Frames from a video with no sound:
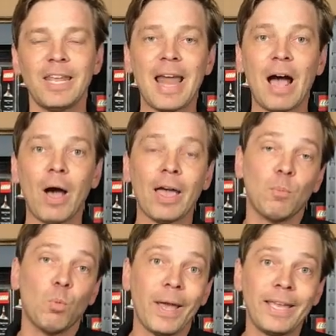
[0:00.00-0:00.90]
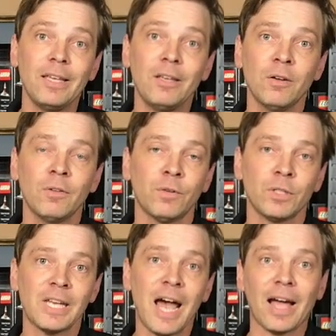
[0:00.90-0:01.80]
and now I am waiting
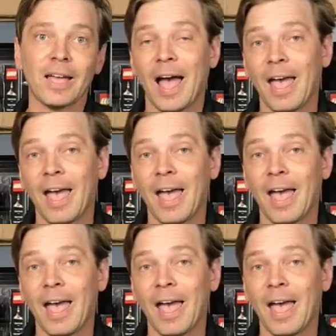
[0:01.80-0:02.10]
for stock.